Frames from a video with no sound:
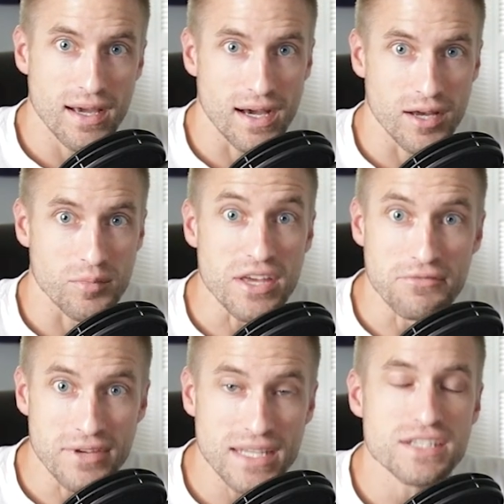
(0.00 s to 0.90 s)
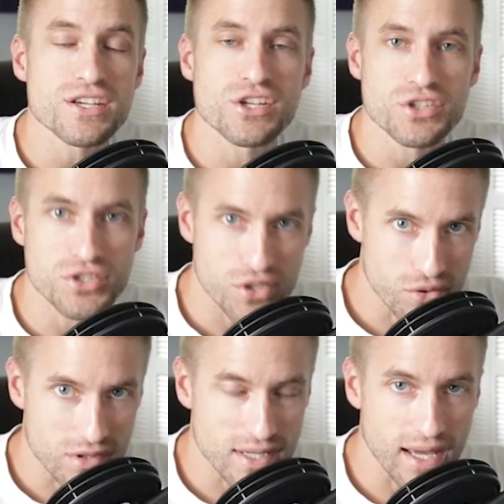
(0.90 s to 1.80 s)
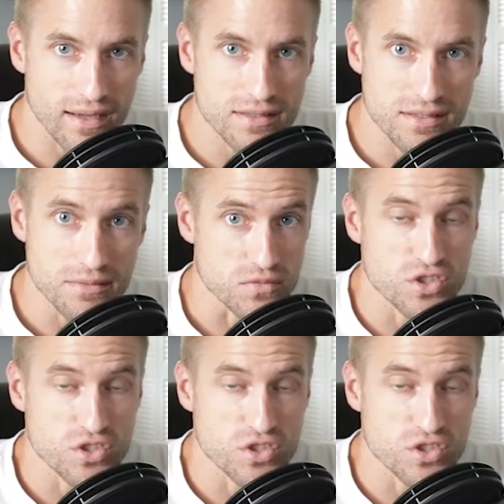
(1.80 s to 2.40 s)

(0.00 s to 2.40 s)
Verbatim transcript: um, event to the next.